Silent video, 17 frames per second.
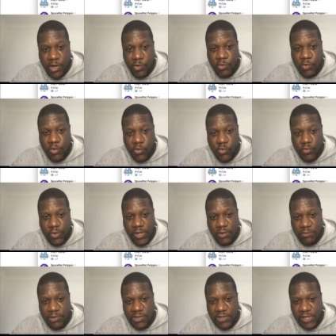already
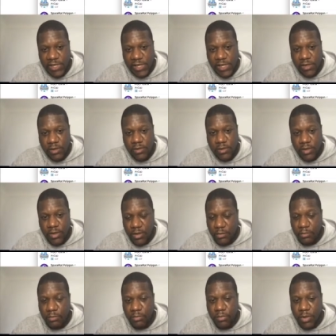we're seeing
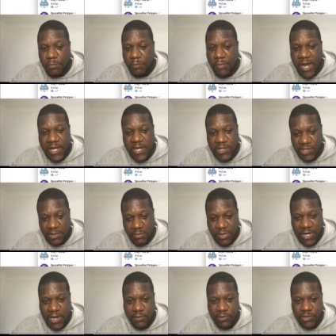many
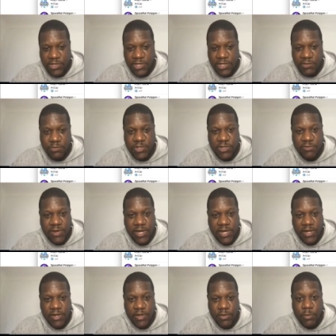similarities
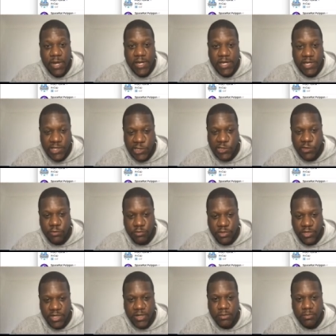between the way this is
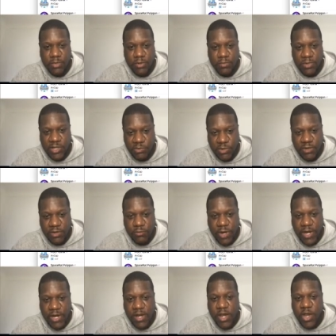launching and between the
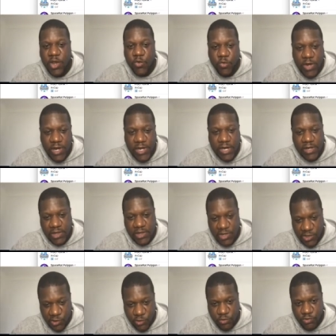way Rediant
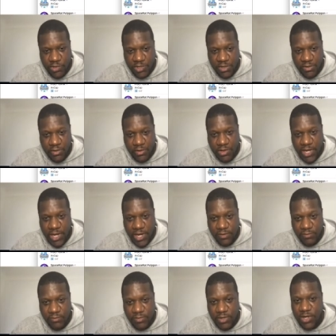is launching. Okay,
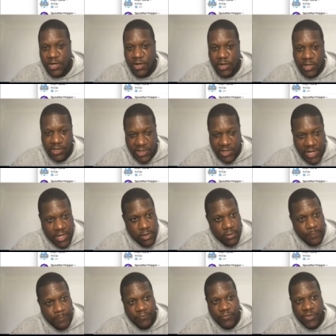uh, like I said,
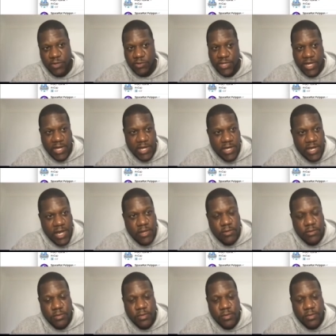I'll say it again.